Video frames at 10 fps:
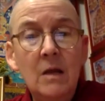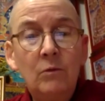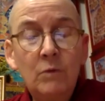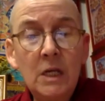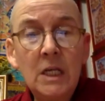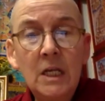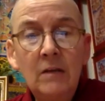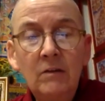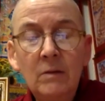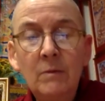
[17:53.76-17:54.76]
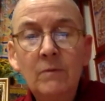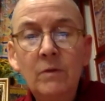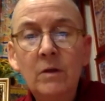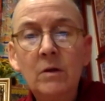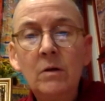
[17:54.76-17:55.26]
reading some of
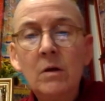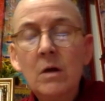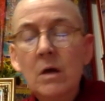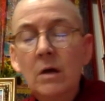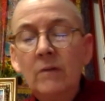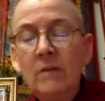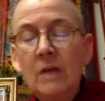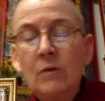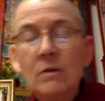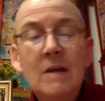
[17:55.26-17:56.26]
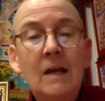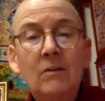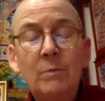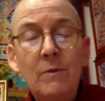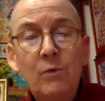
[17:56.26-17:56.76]
the sacred
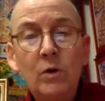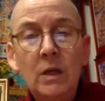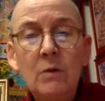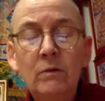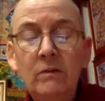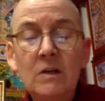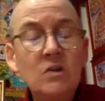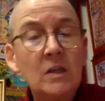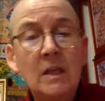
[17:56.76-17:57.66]
texts before he was teaching.